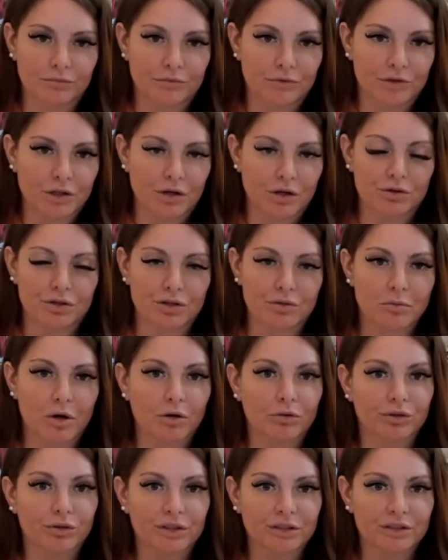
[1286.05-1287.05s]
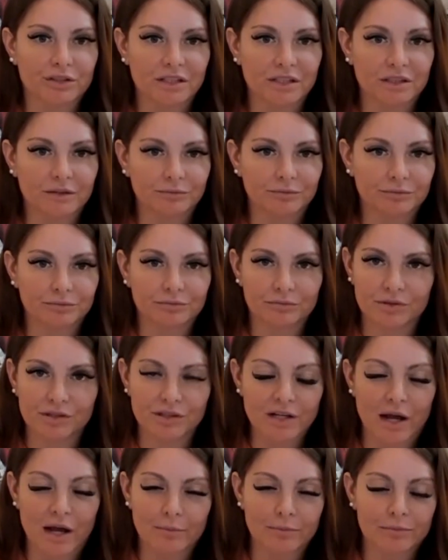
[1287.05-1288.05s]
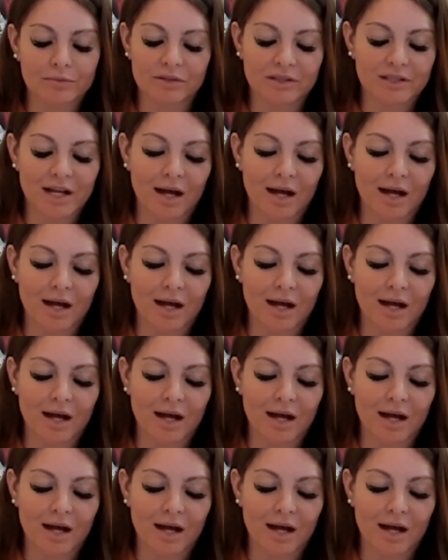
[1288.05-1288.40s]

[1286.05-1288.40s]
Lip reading: Joe Schmo Realty. Stop.